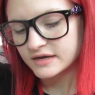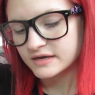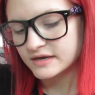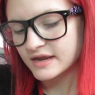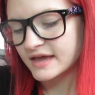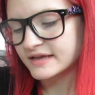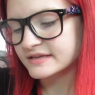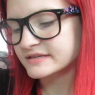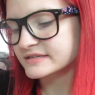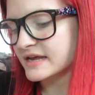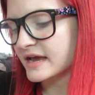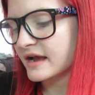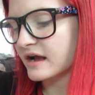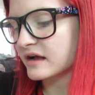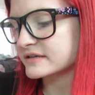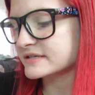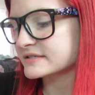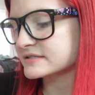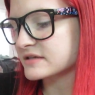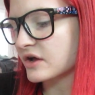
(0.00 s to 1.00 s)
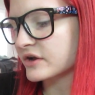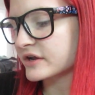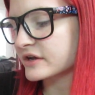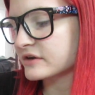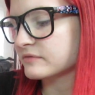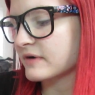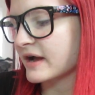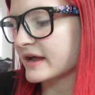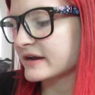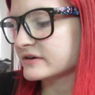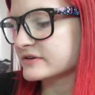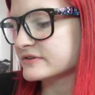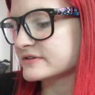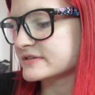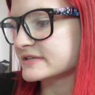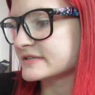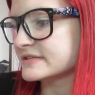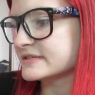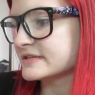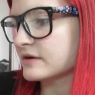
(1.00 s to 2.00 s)
Next, I got Sonic
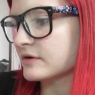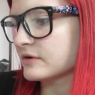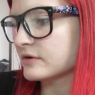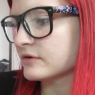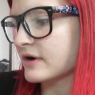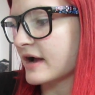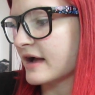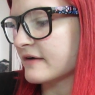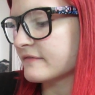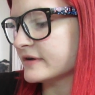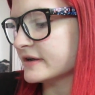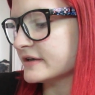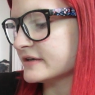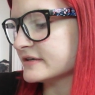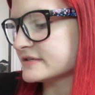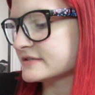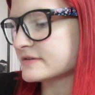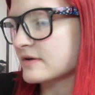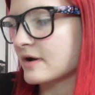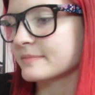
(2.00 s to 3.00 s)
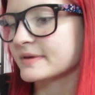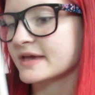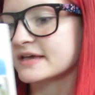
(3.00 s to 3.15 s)
Riders Zero Gravity. So I'm